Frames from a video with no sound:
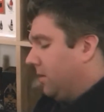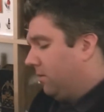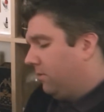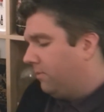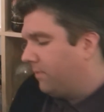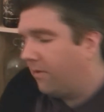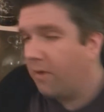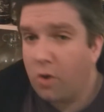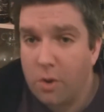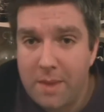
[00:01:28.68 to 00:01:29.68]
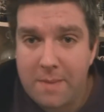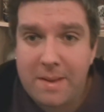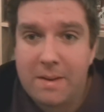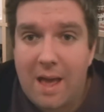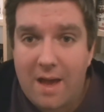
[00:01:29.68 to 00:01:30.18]
Oh, I thought it was going to be a
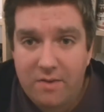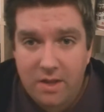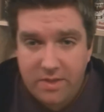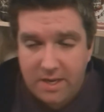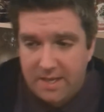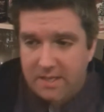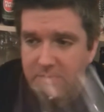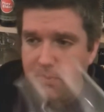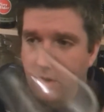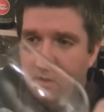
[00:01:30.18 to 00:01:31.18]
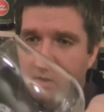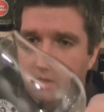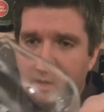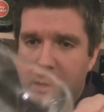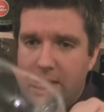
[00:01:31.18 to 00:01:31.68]
bit livelier than it is, but
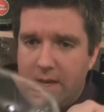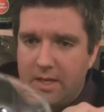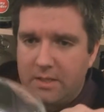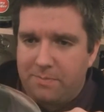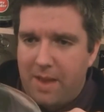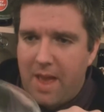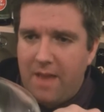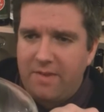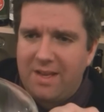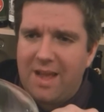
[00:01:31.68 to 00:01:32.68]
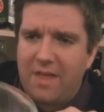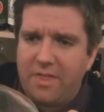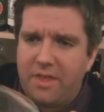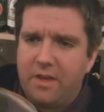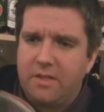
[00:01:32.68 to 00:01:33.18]
it's behaving. Yeah,
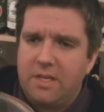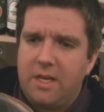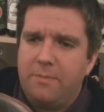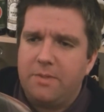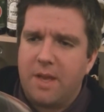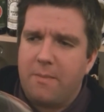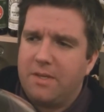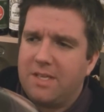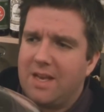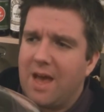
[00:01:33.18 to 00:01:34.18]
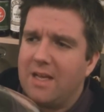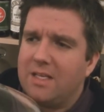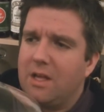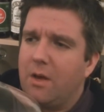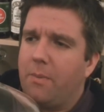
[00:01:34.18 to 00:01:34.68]
13%, but it's a
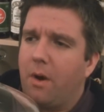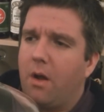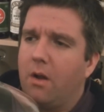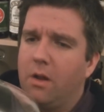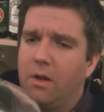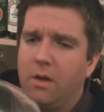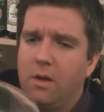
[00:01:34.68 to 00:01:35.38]
nice little bowl.